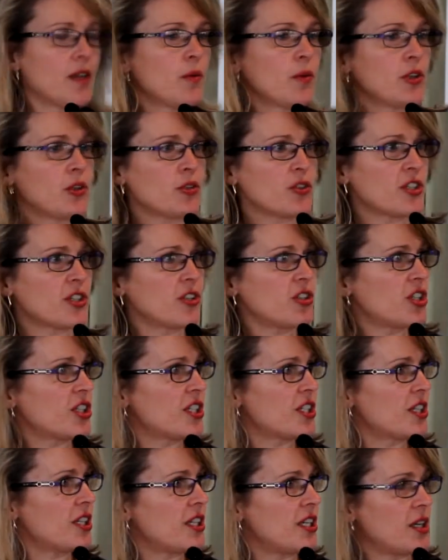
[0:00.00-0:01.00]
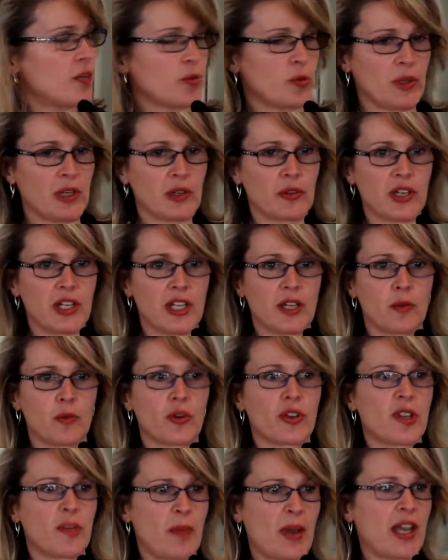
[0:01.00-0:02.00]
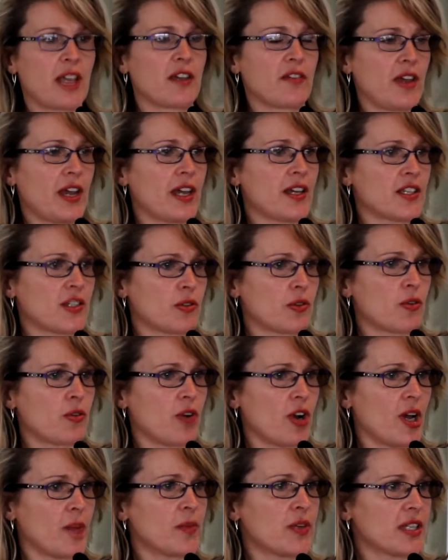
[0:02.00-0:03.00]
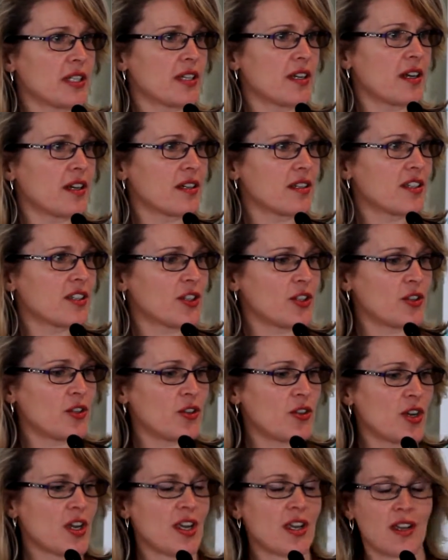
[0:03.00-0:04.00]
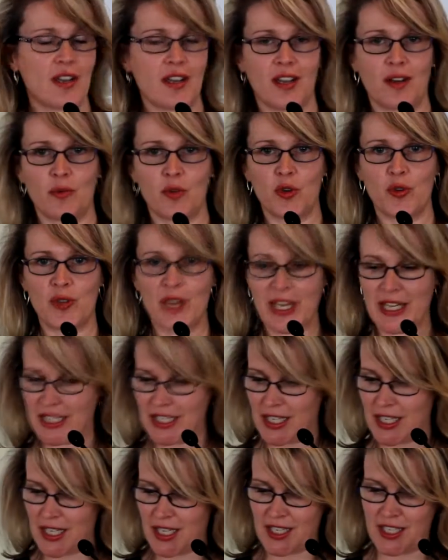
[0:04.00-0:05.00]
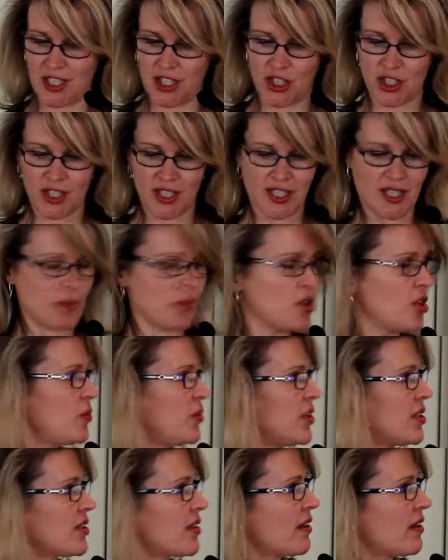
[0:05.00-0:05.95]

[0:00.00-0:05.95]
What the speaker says: Well, also just at the end, we'll be looking at what the back of house requirements are. So we'll get to that in just a moment.